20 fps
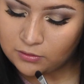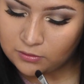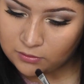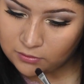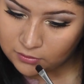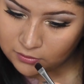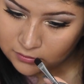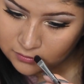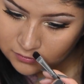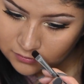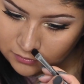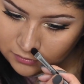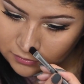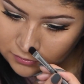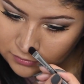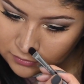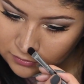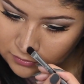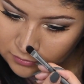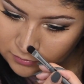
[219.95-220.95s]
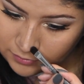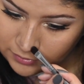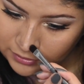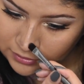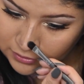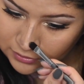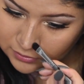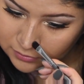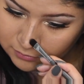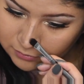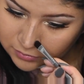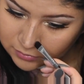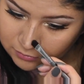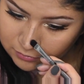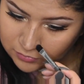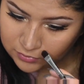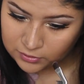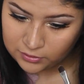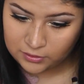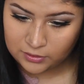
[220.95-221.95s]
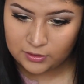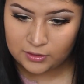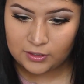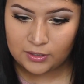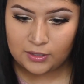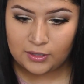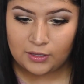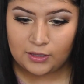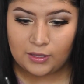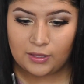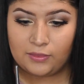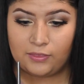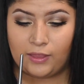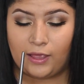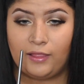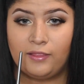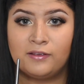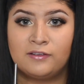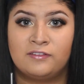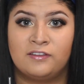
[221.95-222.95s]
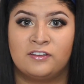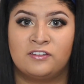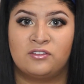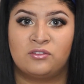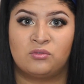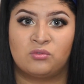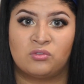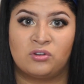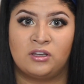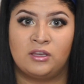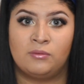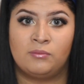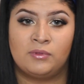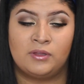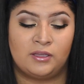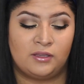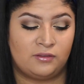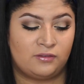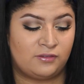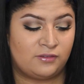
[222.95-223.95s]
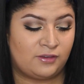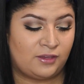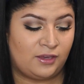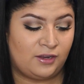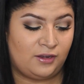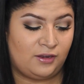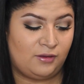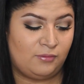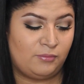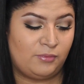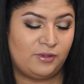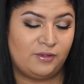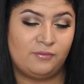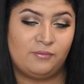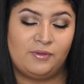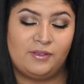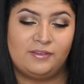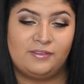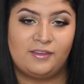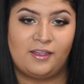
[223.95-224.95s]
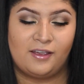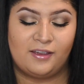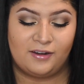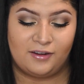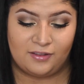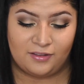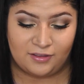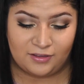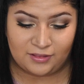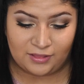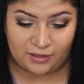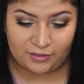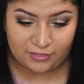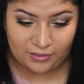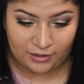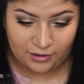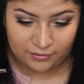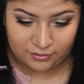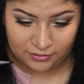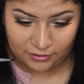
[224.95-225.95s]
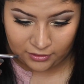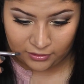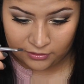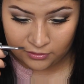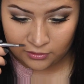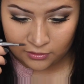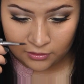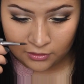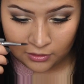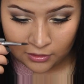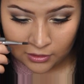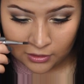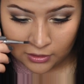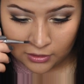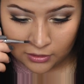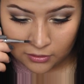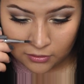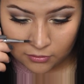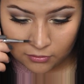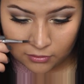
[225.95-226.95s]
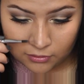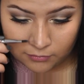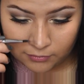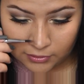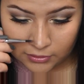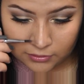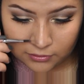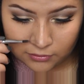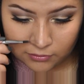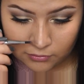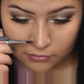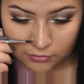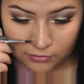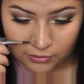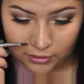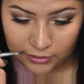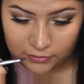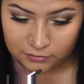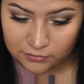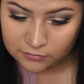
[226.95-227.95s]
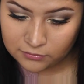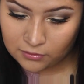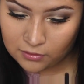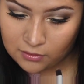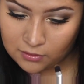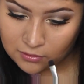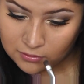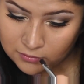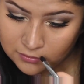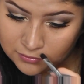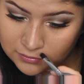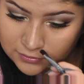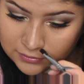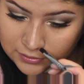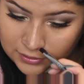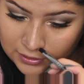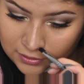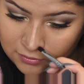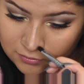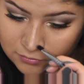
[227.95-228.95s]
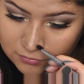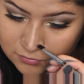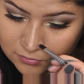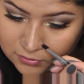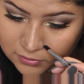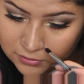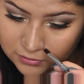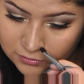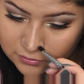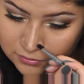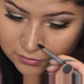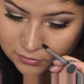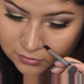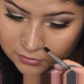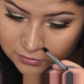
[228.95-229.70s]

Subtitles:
you can certainly go back in and put more. And that looks extremely skinny, but it's not going to look like that at the end. You want to make sure you drag this downwards.